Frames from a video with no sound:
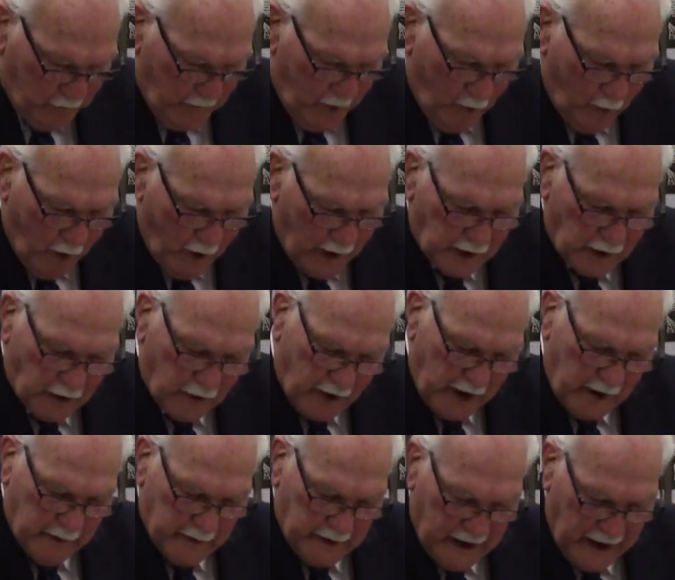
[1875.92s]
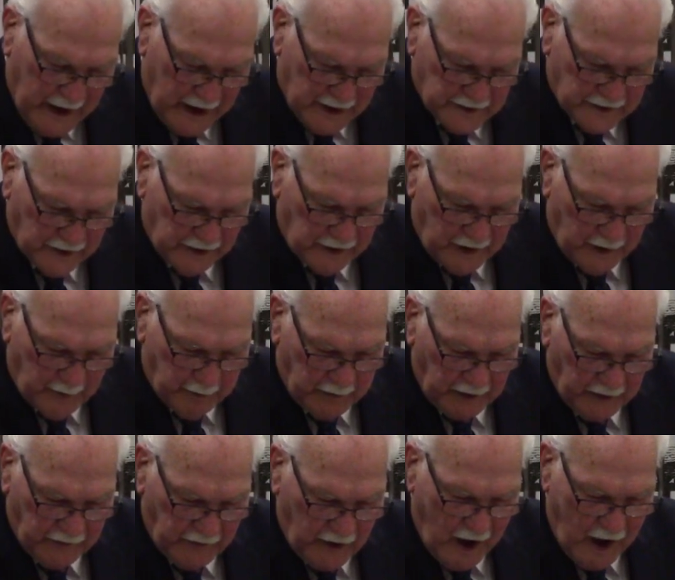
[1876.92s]
What agreement has the temple
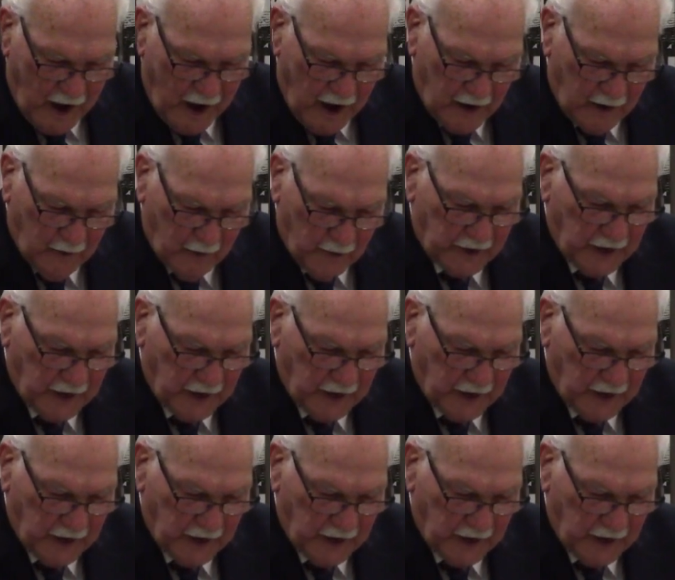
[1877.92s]
of God with